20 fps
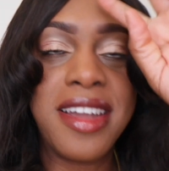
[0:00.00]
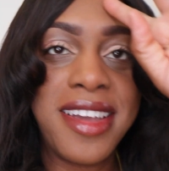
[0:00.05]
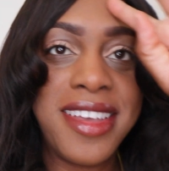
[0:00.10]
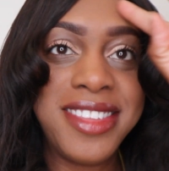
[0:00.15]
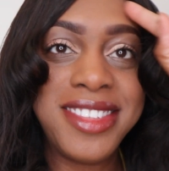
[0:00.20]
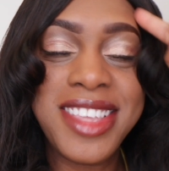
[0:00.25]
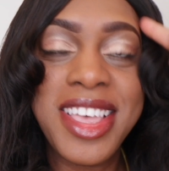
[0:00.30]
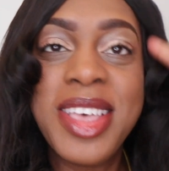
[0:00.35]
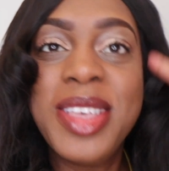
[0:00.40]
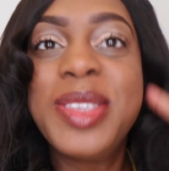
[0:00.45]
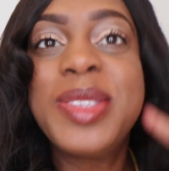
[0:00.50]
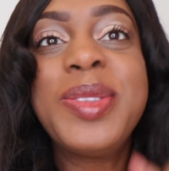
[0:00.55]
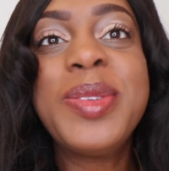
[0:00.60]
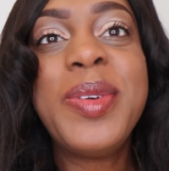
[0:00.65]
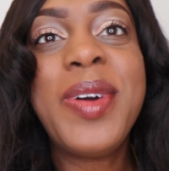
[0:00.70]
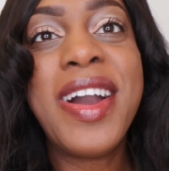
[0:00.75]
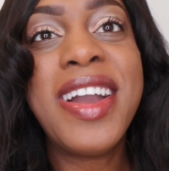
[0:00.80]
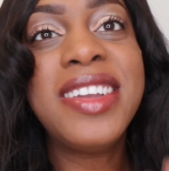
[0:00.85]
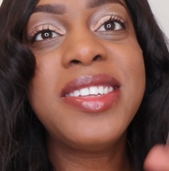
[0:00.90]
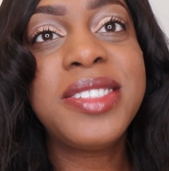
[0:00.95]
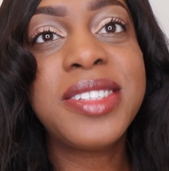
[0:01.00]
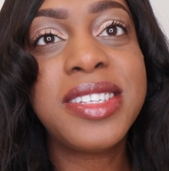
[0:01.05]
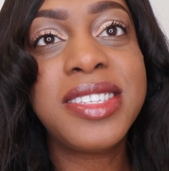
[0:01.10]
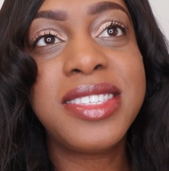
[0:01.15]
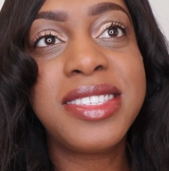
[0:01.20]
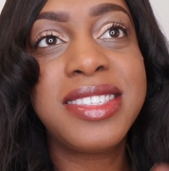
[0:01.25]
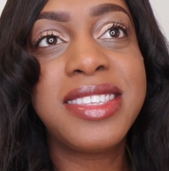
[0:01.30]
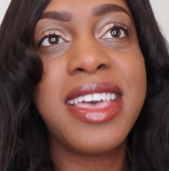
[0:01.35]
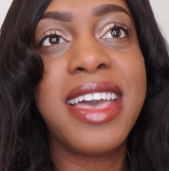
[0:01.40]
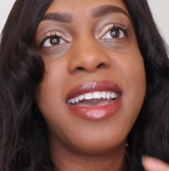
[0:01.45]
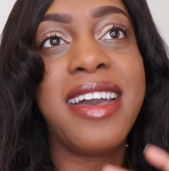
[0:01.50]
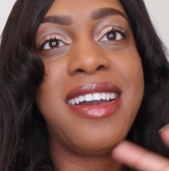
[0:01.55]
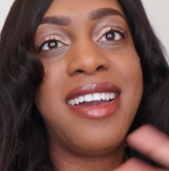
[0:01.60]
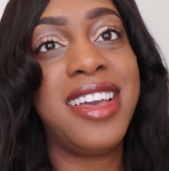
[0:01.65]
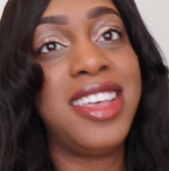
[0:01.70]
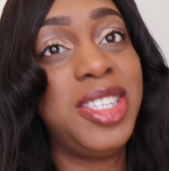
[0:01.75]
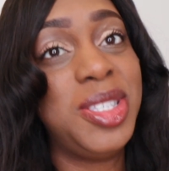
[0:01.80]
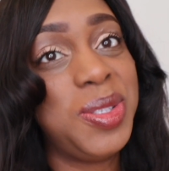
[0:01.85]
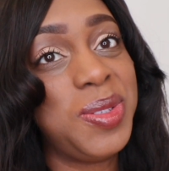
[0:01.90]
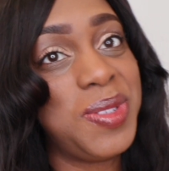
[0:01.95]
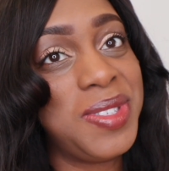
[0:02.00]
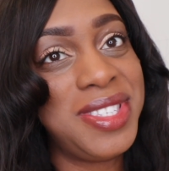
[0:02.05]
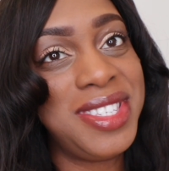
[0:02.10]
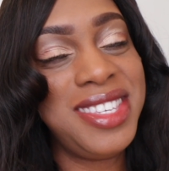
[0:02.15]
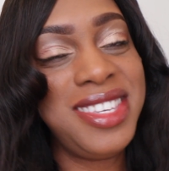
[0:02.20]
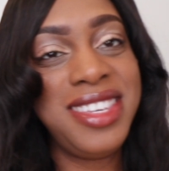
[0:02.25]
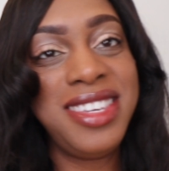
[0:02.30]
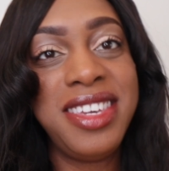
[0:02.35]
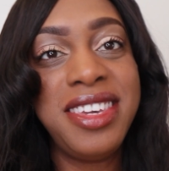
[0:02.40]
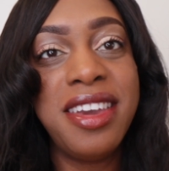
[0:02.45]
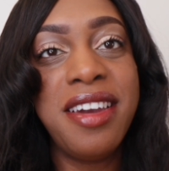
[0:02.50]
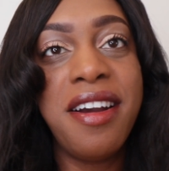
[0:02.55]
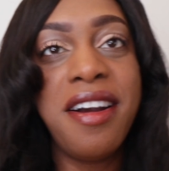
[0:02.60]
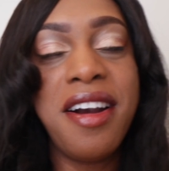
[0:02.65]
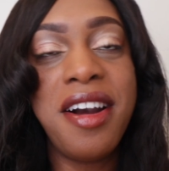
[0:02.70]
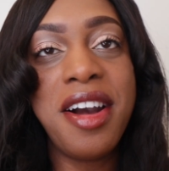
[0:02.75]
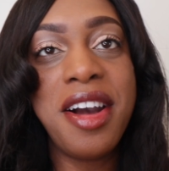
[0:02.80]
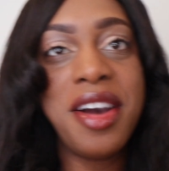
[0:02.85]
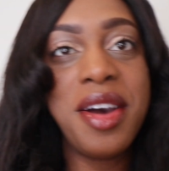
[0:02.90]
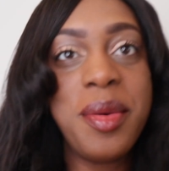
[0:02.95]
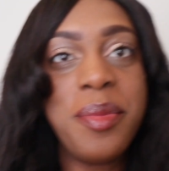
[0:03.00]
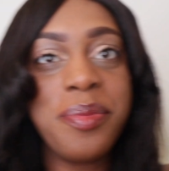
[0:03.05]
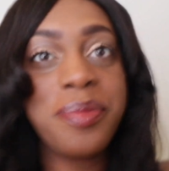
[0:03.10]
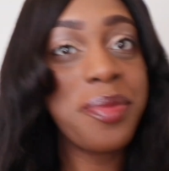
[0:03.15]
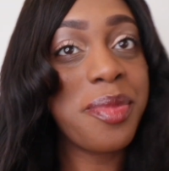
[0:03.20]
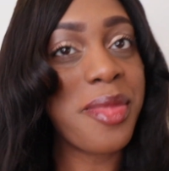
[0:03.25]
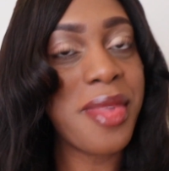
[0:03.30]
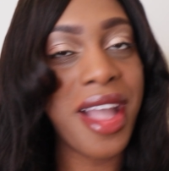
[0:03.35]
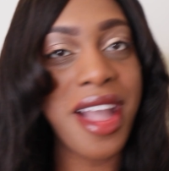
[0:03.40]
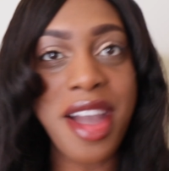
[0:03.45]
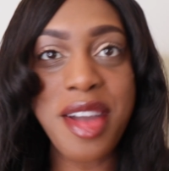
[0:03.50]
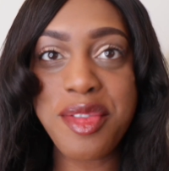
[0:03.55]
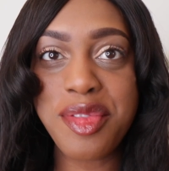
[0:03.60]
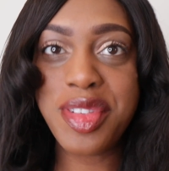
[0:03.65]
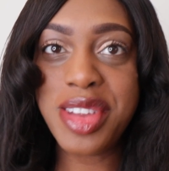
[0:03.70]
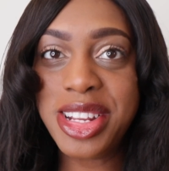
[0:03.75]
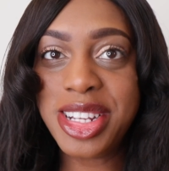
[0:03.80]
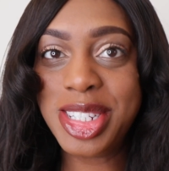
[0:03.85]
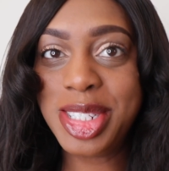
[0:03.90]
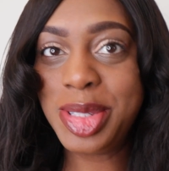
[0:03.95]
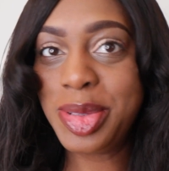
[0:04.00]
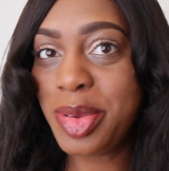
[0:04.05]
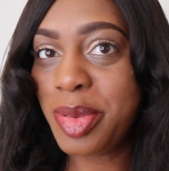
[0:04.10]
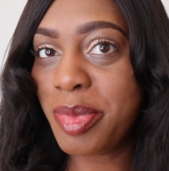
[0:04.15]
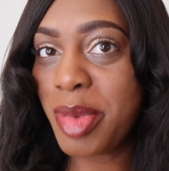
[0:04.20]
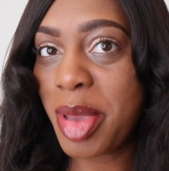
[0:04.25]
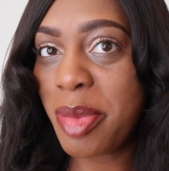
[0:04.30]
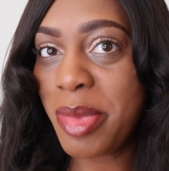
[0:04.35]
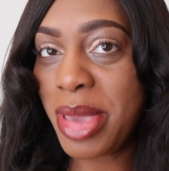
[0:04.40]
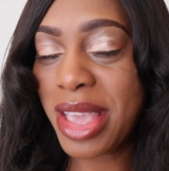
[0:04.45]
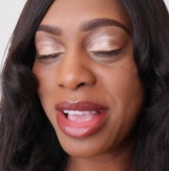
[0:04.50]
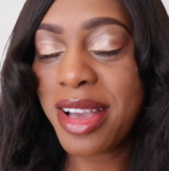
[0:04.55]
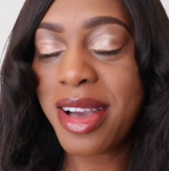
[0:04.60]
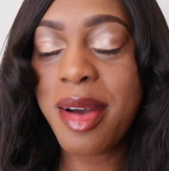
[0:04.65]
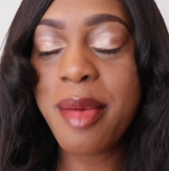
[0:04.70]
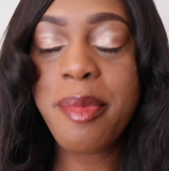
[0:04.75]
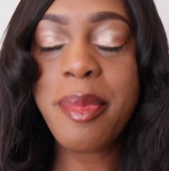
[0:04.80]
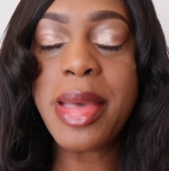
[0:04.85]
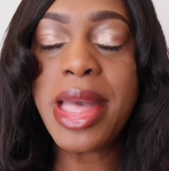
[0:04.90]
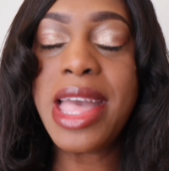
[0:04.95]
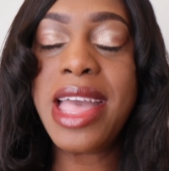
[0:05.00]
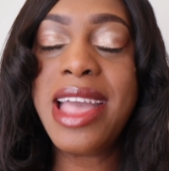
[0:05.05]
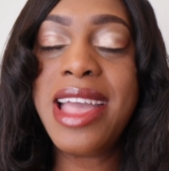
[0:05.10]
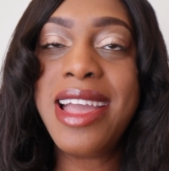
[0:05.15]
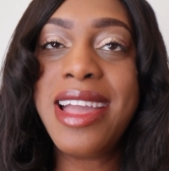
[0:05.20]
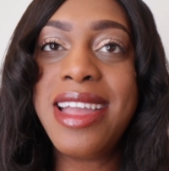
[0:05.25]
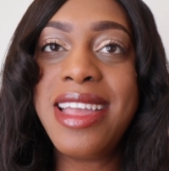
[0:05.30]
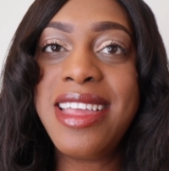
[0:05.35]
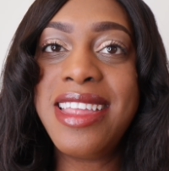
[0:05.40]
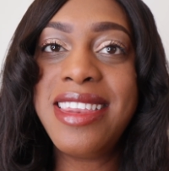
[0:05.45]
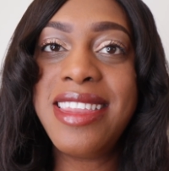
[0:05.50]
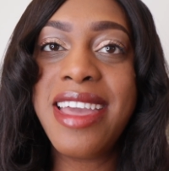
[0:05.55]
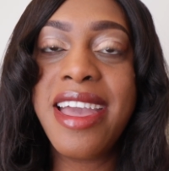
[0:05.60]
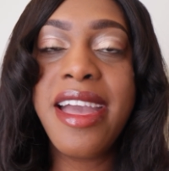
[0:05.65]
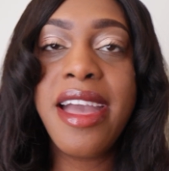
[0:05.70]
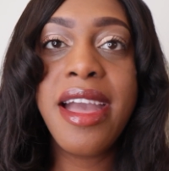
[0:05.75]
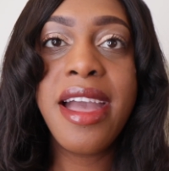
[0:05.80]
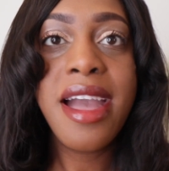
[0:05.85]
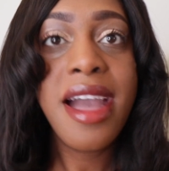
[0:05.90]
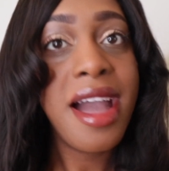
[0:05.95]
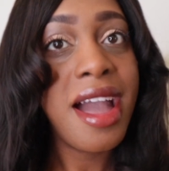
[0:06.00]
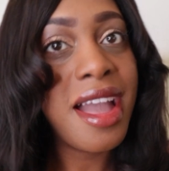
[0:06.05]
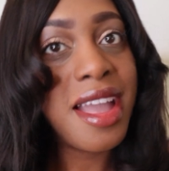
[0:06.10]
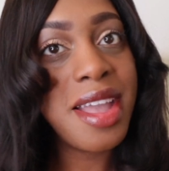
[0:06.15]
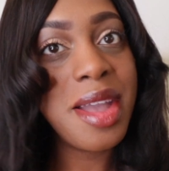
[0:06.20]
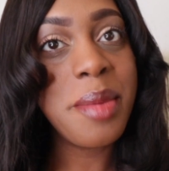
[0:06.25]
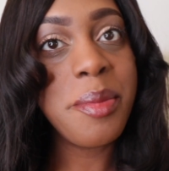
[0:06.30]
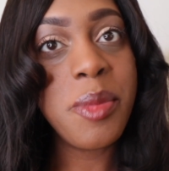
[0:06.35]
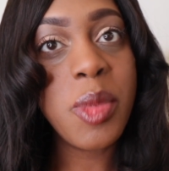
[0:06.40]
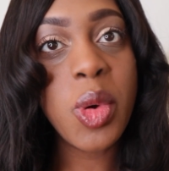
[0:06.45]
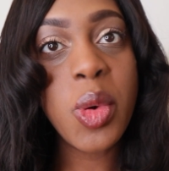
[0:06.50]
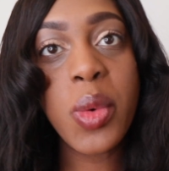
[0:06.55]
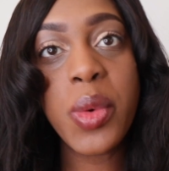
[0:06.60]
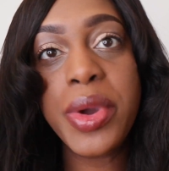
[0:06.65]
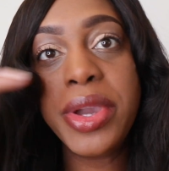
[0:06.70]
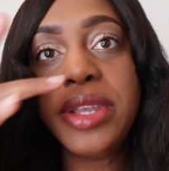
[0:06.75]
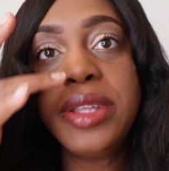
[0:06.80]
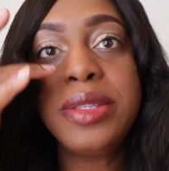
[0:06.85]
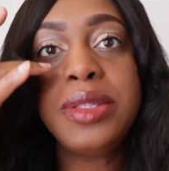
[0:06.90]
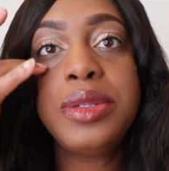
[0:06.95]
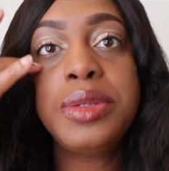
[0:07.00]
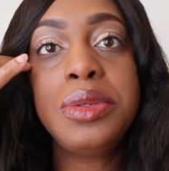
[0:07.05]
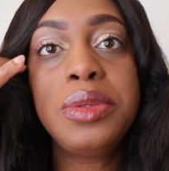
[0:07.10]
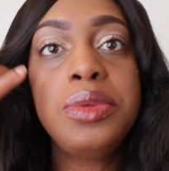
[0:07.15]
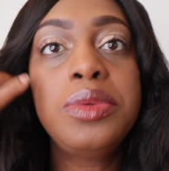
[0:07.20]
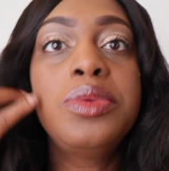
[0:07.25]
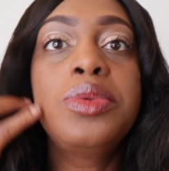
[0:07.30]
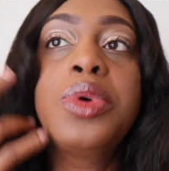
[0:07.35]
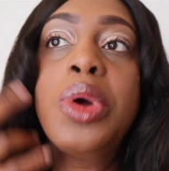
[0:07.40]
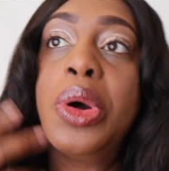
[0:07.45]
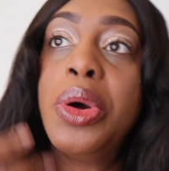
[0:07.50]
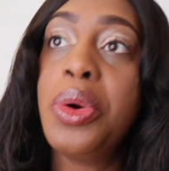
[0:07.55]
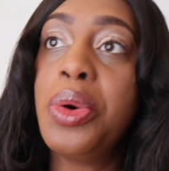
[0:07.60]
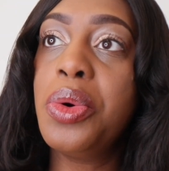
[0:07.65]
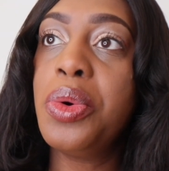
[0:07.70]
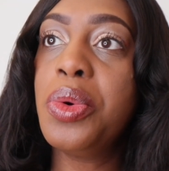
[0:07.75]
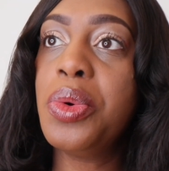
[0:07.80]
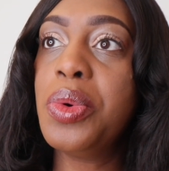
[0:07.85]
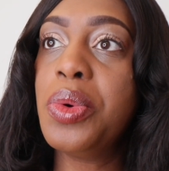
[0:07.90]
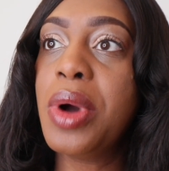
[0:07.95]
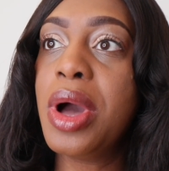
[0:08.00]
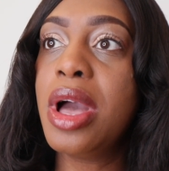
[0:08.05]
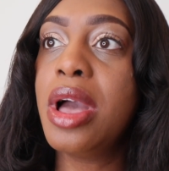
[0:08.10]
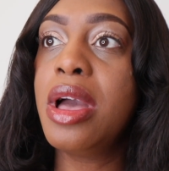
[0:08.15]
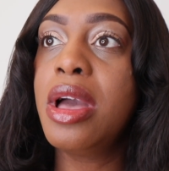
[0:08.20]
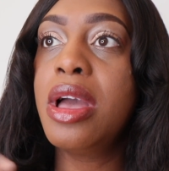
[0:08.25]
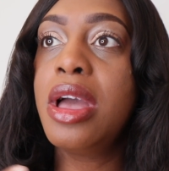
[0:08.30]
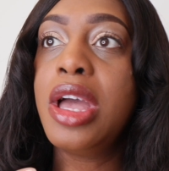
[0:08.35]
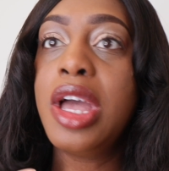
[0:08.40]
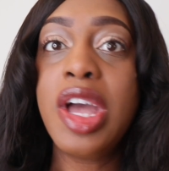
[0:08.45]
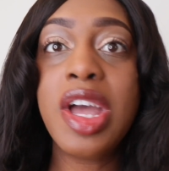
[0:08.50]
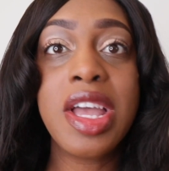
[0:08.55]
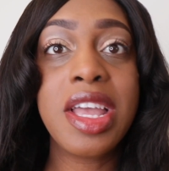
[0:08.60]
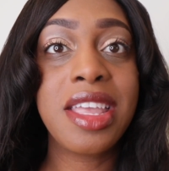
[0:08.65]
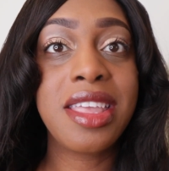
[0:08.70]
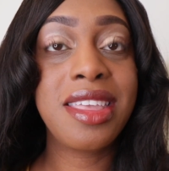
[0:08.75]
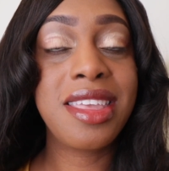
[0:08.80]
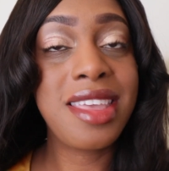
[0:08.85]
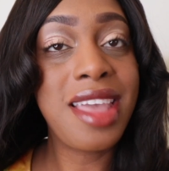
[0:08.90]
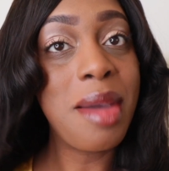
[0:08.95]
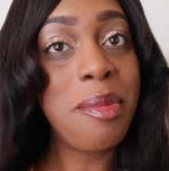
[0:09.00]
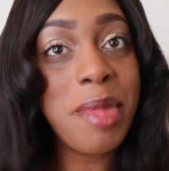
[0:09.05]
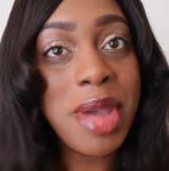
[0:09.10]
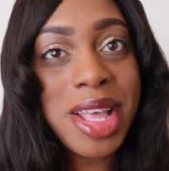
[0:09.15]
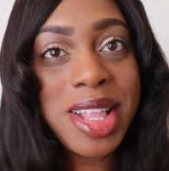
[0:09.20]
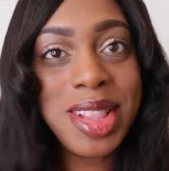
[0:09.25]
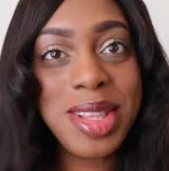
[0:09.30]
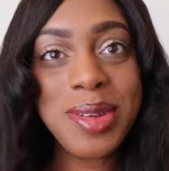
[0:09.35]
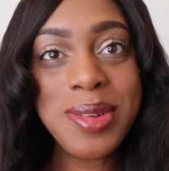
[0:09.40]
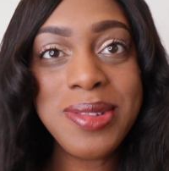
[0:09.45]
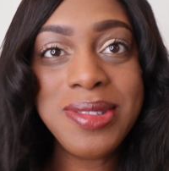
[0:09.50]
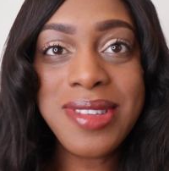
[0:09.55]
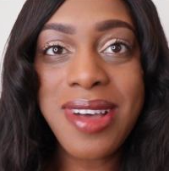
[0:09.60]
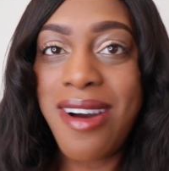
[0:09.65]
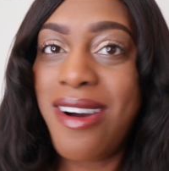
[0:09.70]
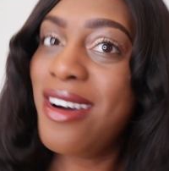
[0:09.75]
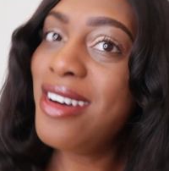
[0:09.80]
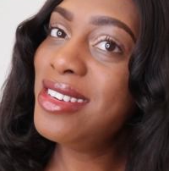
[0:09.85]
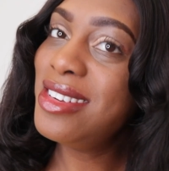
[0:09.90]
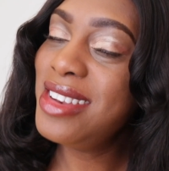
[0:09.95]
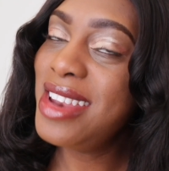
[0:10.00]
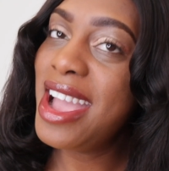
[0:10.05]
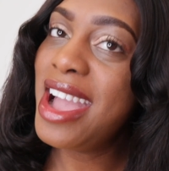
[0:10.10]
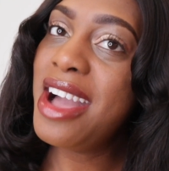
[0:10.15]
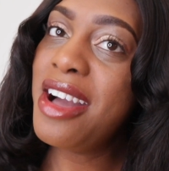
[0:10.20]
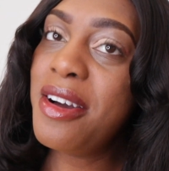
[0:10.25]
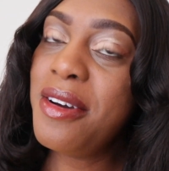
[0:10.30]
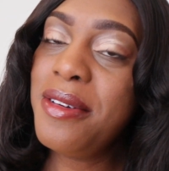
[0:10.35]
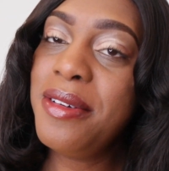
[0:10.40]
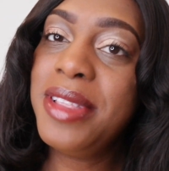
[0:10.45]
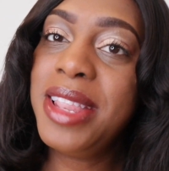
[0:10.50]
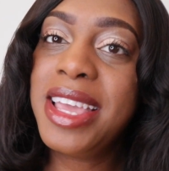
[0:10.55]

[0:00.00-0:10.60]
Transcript: guys, so I just, as you see, I finished doing my makeup, and I am going to go get my clothes on now.